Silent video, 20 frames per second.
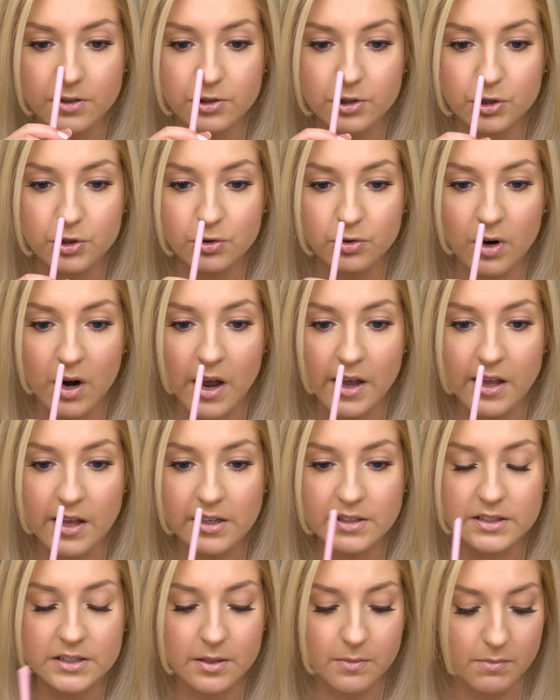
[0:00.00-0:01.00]

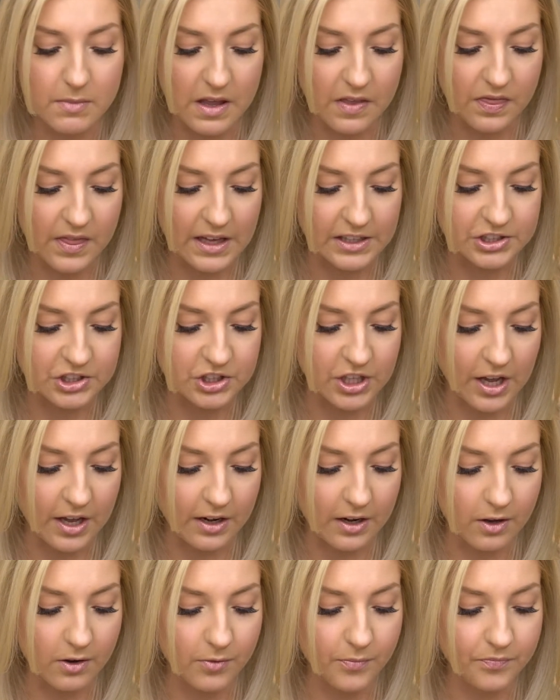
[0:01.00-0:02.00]
trying to meet that
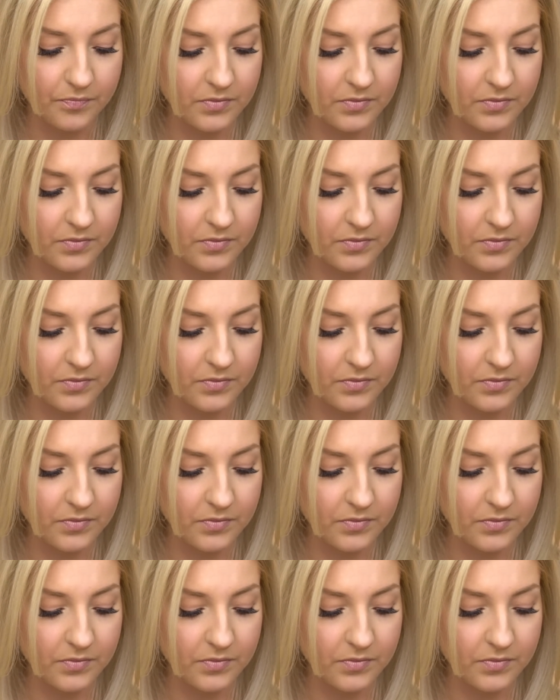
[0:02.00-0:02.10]
shadow.